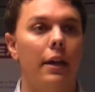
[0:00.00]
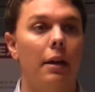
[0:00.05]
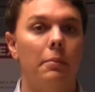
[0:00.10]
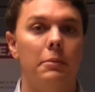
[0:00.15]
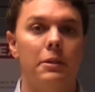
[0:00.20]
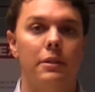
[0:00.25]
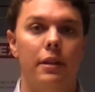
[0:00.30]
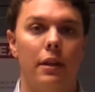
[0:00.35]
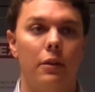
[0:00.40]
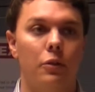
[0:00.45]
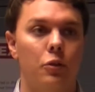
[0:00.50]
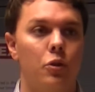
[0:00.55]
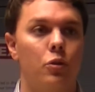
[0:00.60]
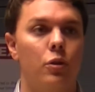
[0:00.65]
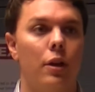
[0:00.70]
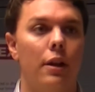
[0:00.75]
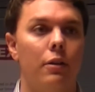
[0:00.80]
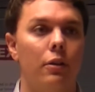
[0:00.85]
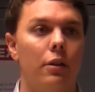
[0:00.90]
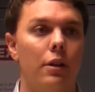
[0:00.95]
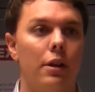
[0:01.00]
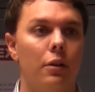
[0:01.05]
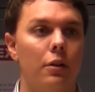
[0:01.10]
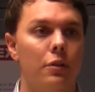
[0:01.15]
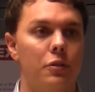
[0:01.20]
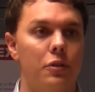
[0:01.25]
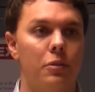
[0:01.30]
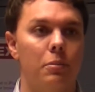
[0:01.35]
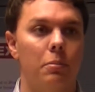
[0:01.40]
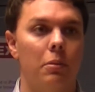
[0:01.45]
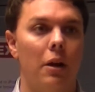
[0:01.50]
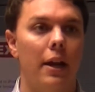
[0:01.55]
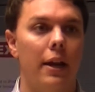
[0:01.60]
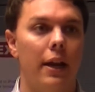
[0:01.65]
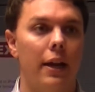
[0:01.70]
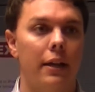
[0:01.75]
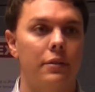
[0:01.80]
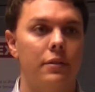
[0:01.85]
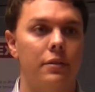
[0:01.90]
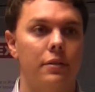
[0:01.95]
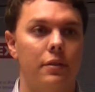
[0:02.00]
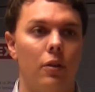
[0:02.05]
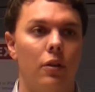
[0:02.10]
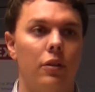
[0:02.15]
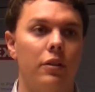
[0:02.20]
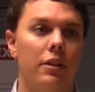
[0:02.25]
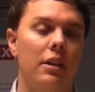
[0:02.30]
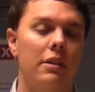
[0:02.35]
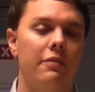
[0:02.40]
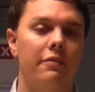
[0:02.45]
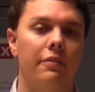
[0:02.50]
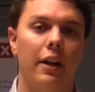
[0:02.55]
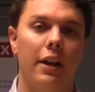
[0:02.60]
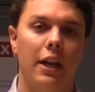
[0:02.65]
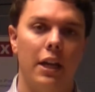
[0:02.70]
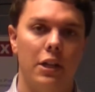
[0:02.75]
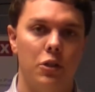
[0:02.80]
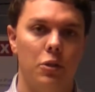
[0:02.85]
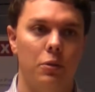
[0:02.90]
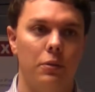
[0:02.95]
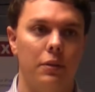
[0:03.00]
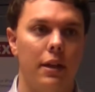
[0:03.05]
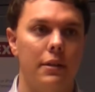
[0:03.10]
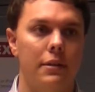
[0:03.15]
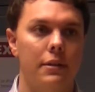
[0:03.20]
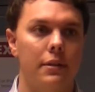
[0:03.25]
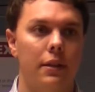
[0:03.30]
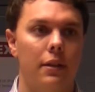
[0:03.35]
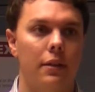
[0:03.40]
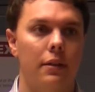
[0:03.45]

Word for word: I'm a sales trader here at Spreadex on the financial desk.